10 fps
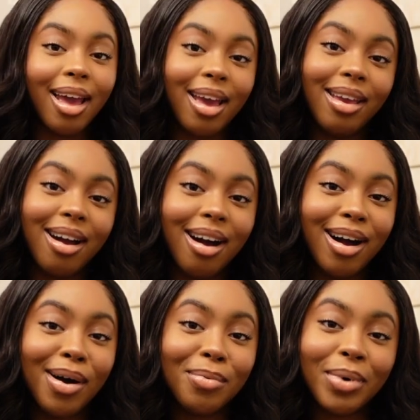Hey
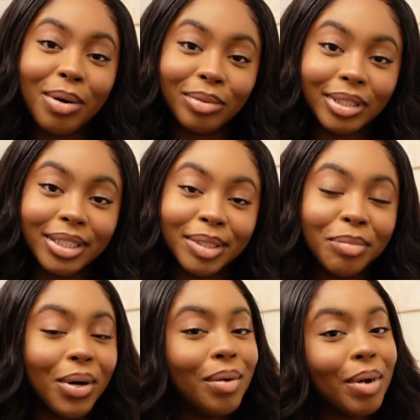y'all,
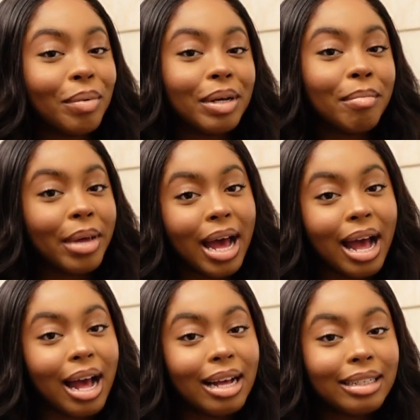welcome or welcome
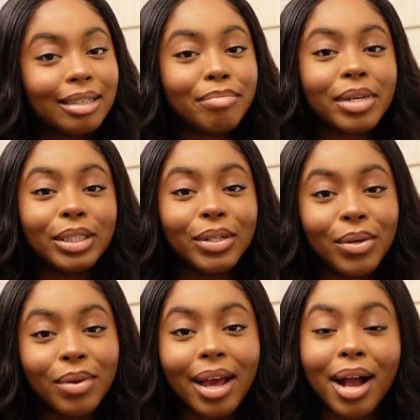back. Make sure
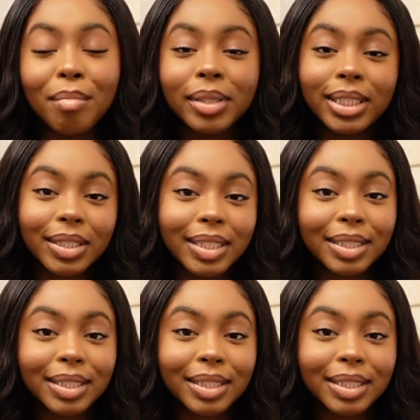you like, comment, share, and